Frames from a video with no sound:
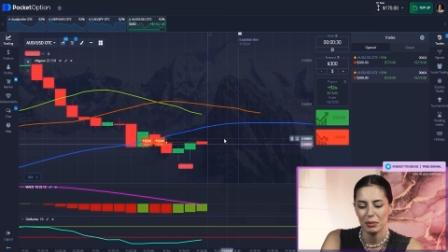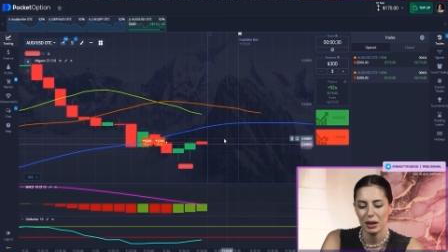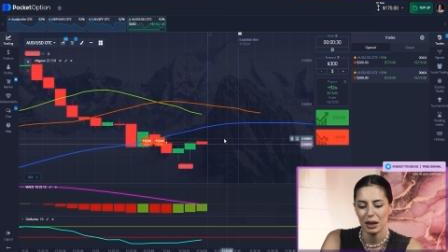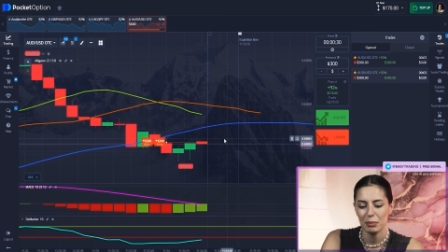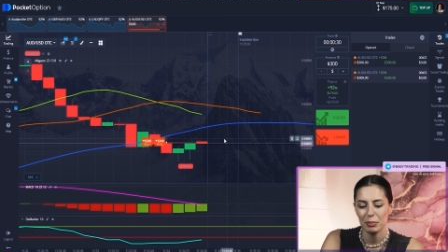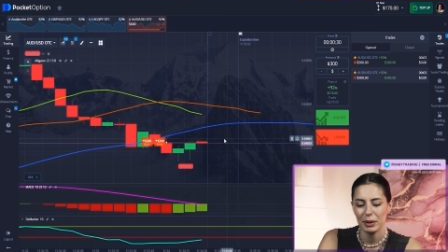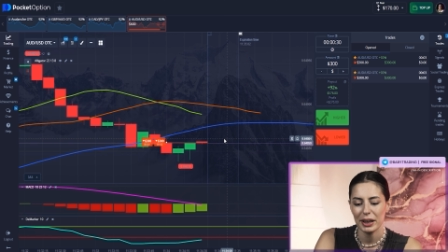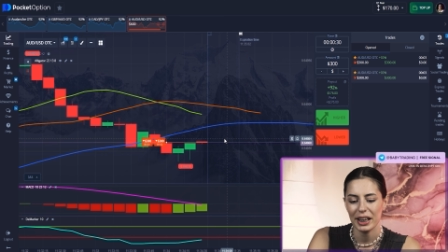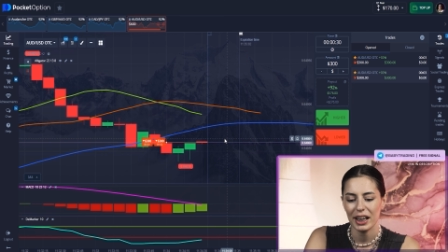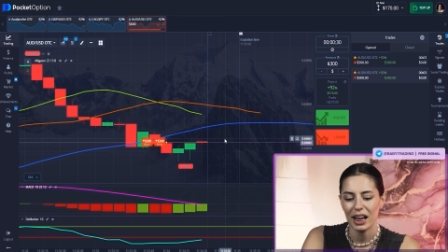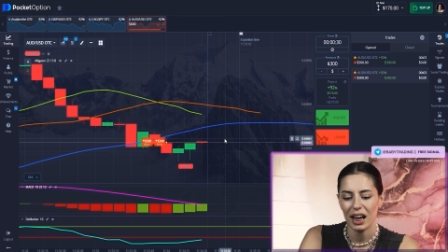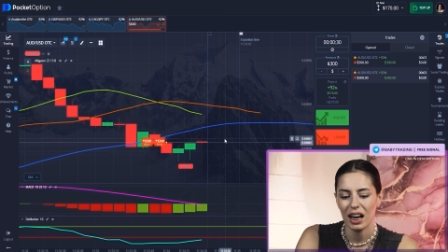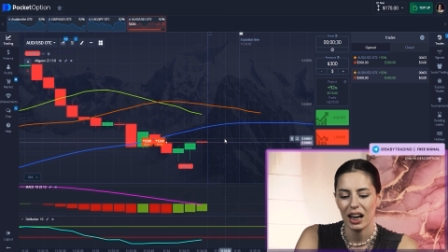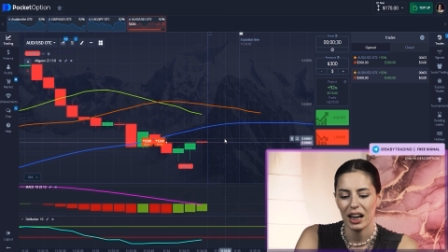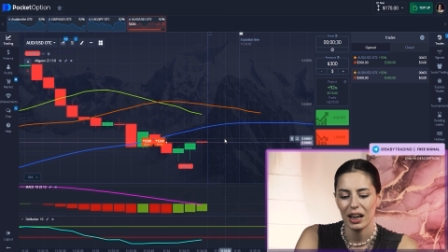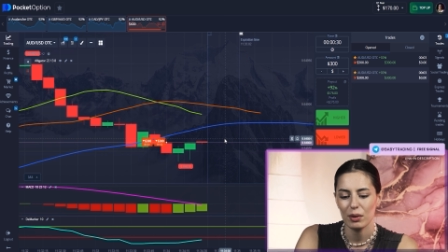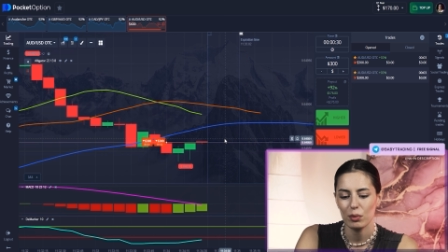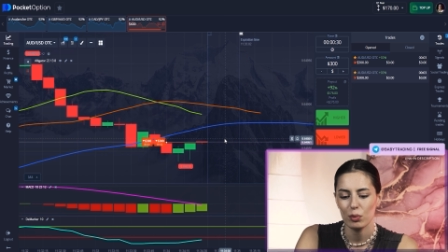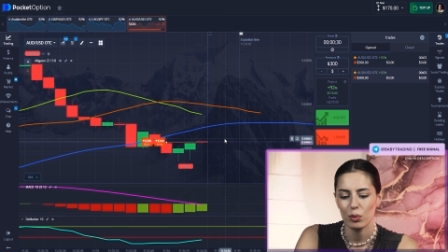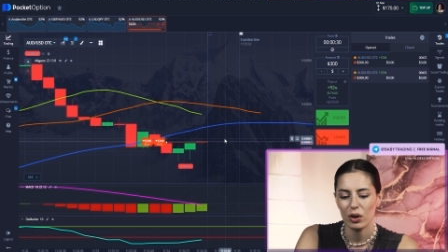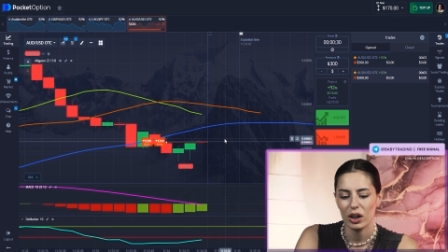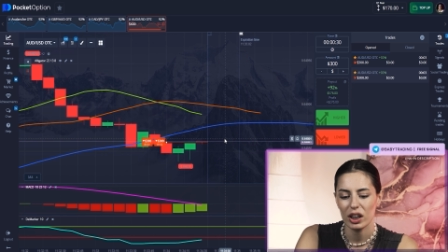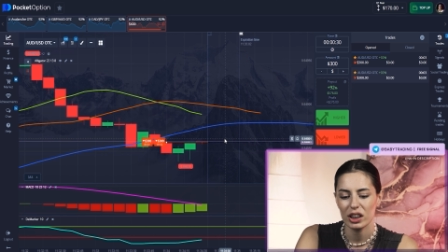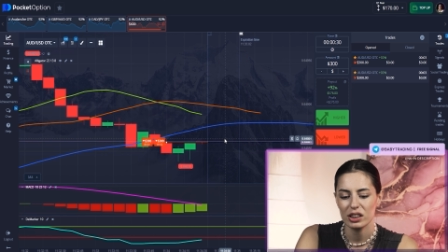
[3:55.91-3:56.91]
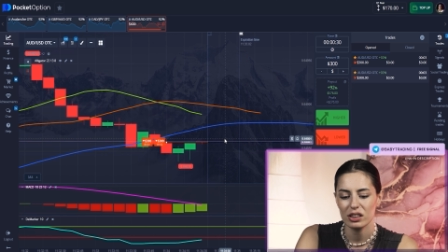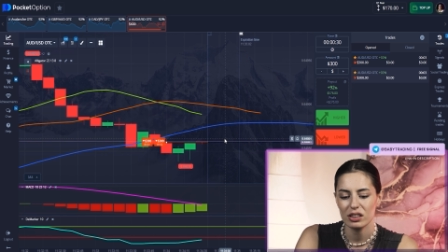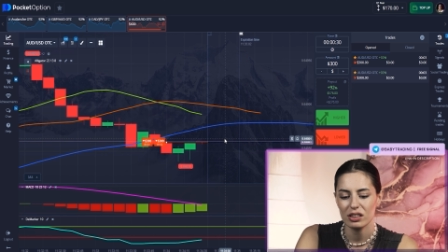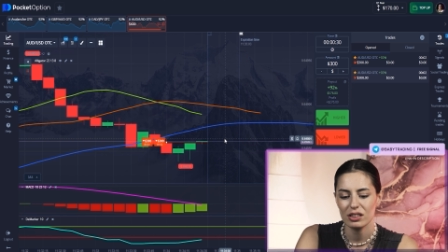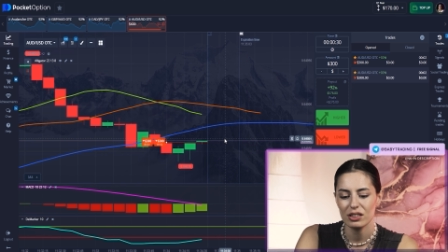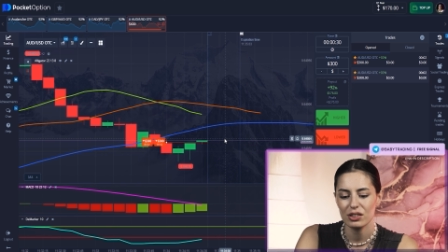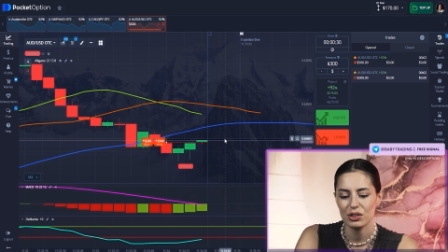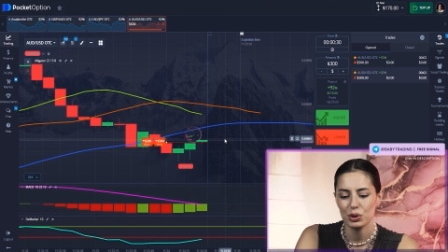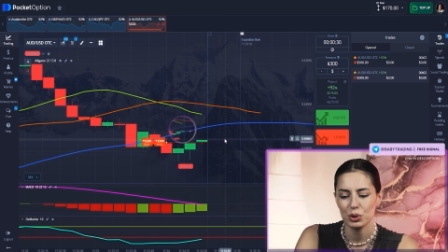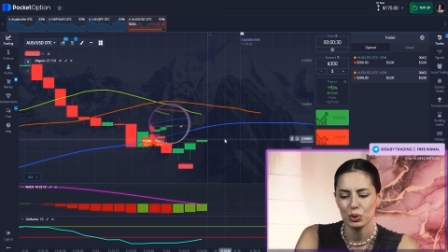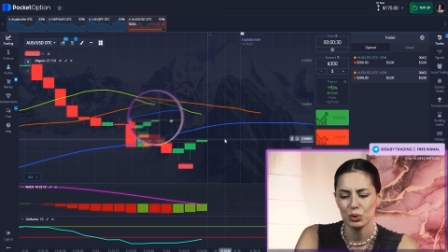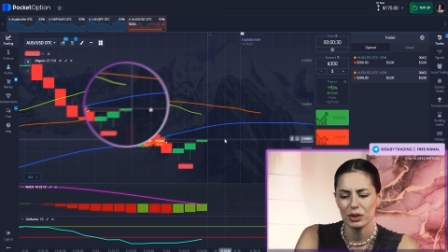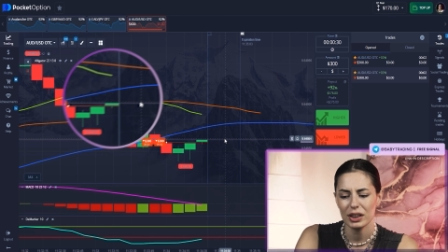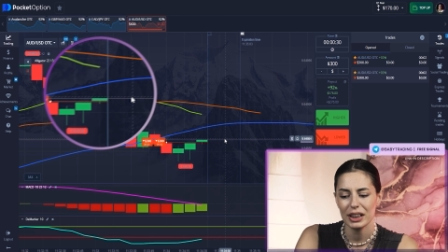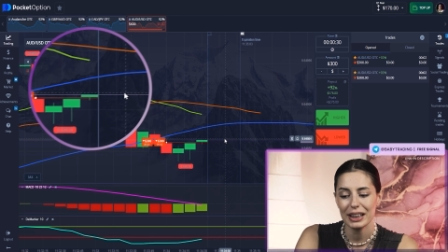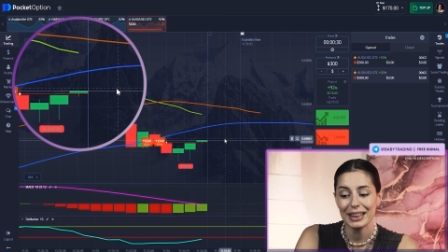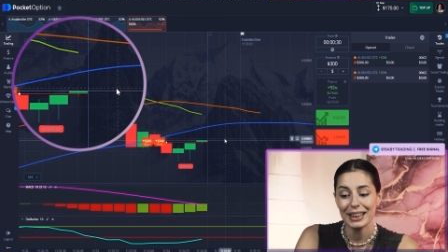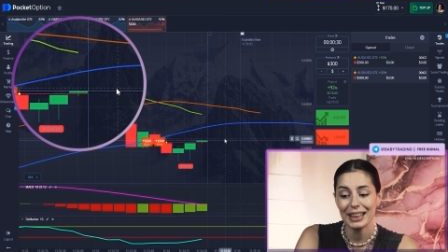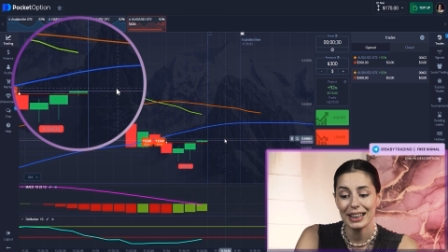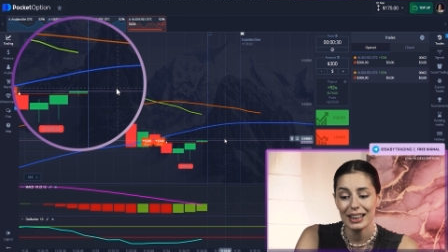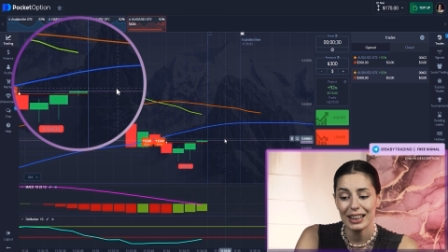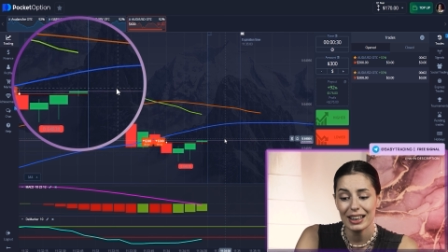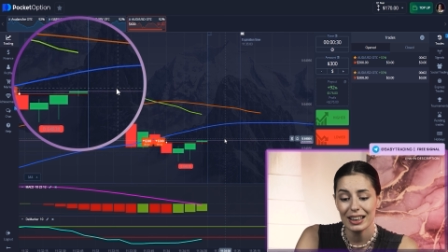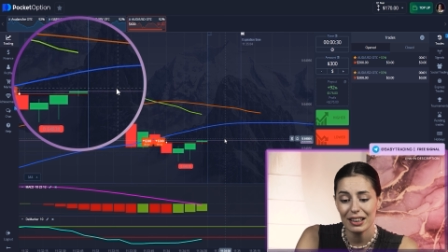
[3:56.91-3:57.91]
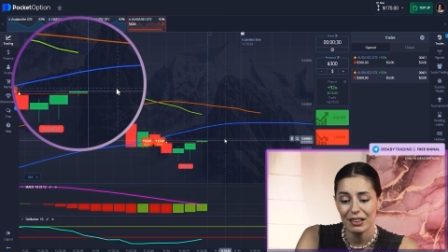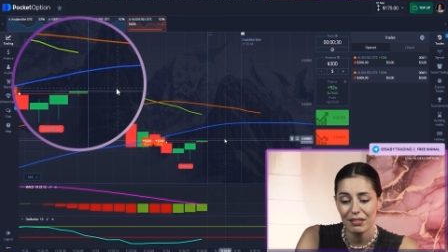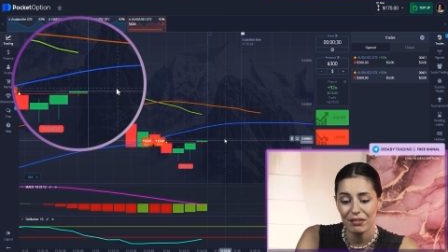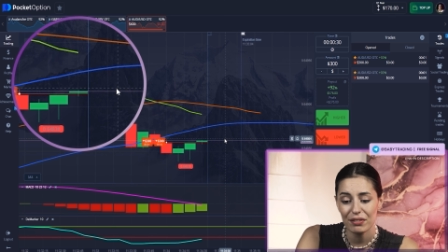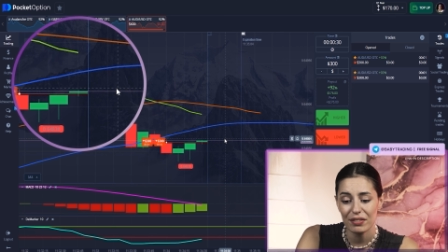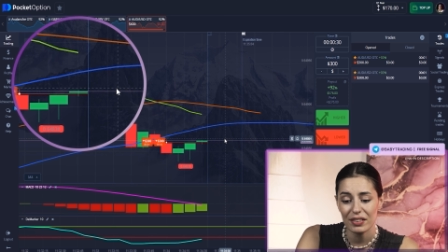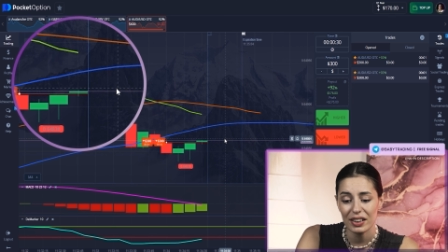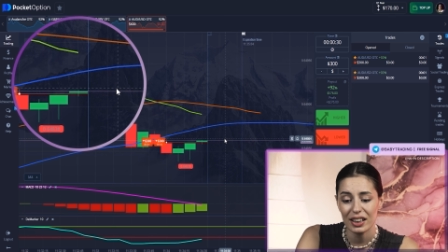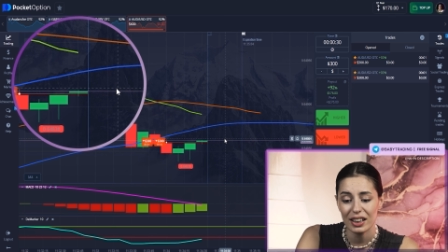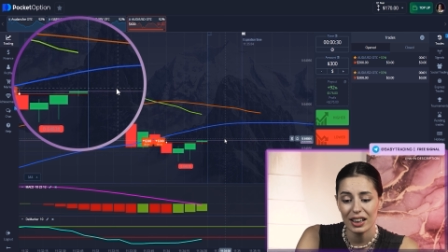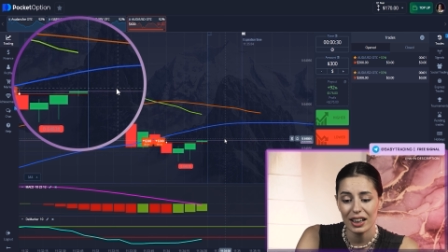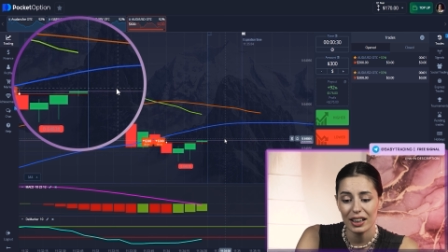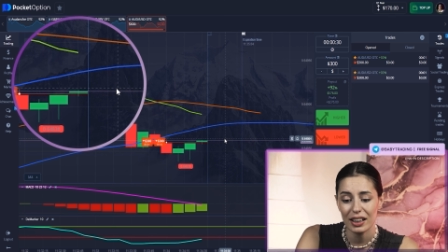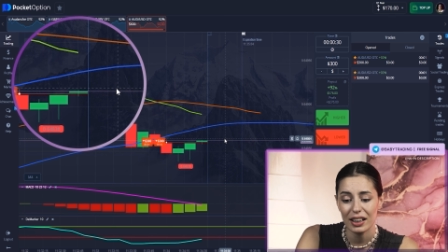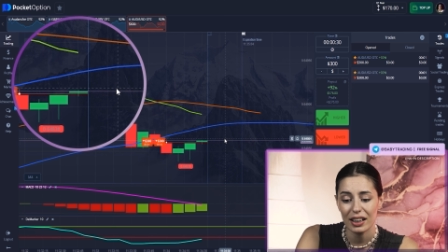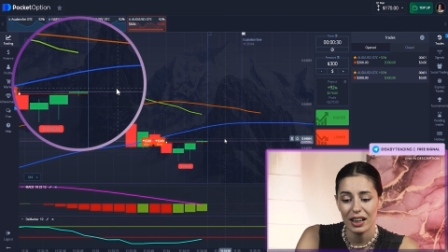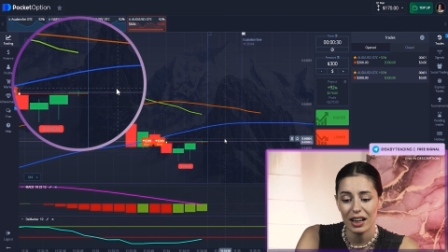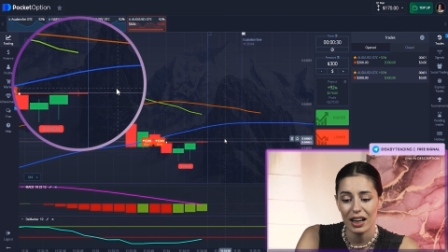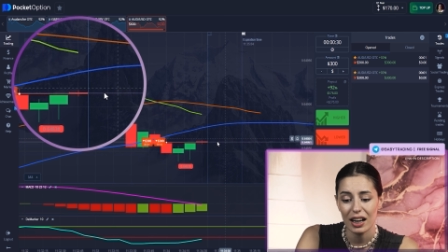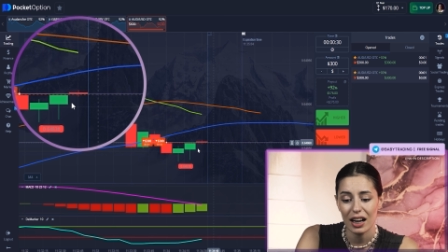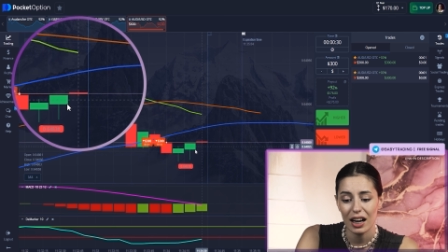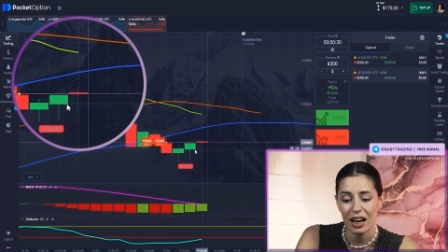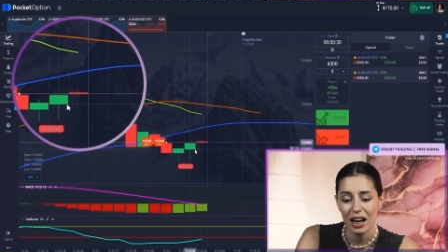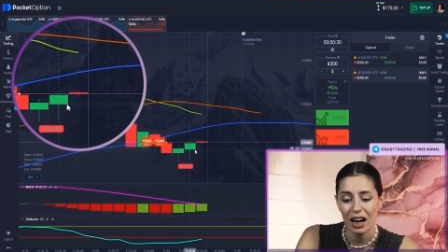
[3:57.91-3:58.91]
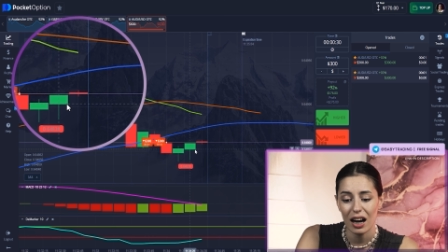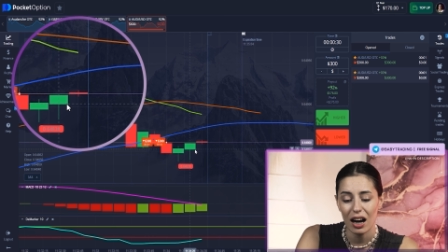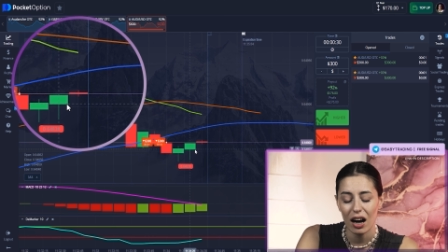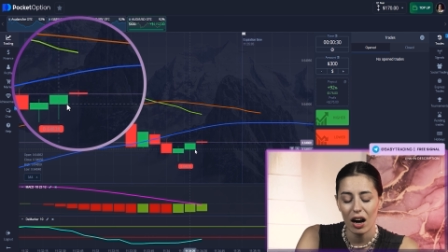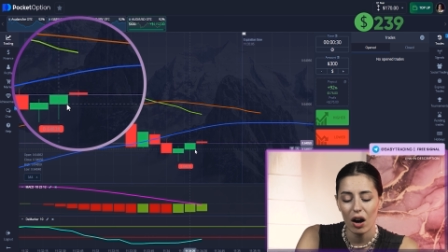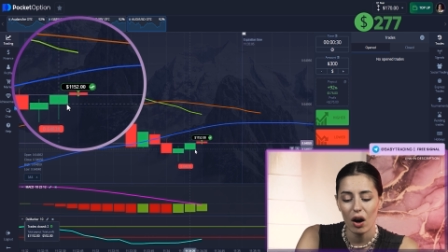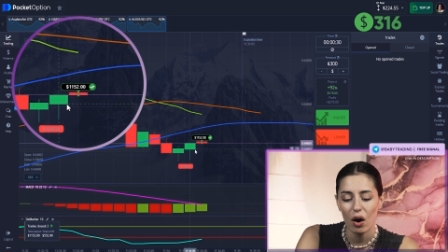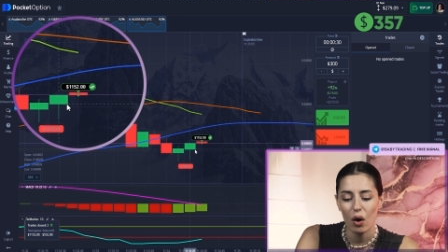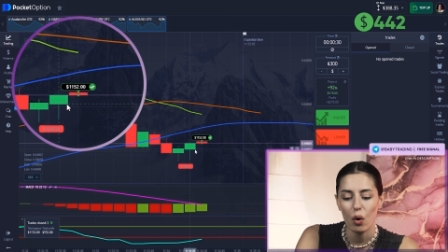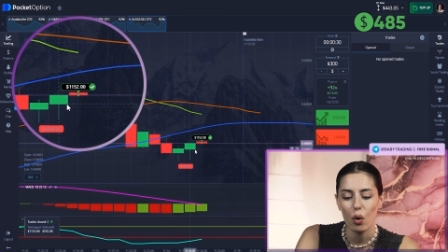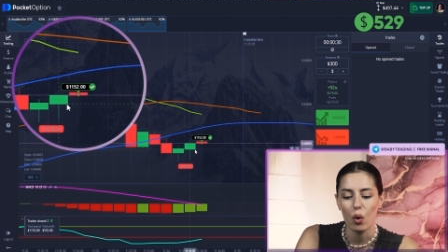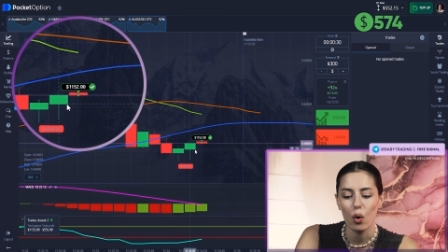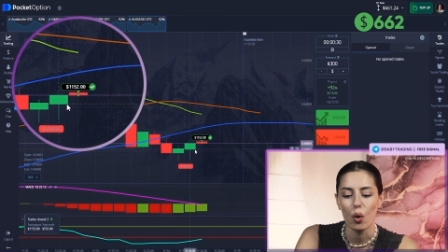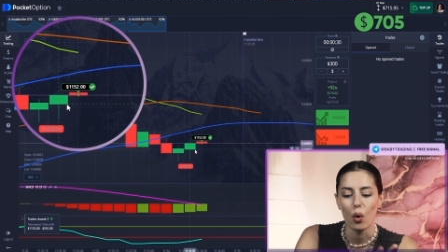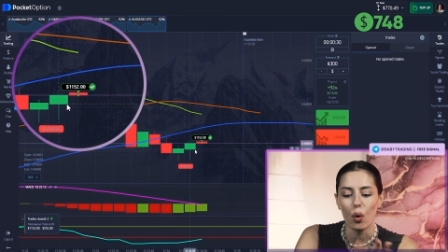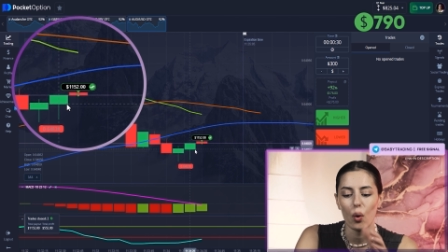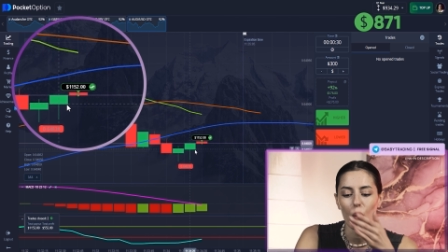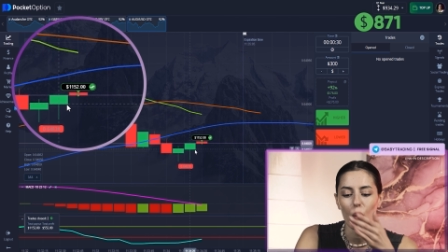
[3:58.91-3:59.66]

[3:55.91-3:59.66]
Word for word: Maybe I was too naive and I, oh,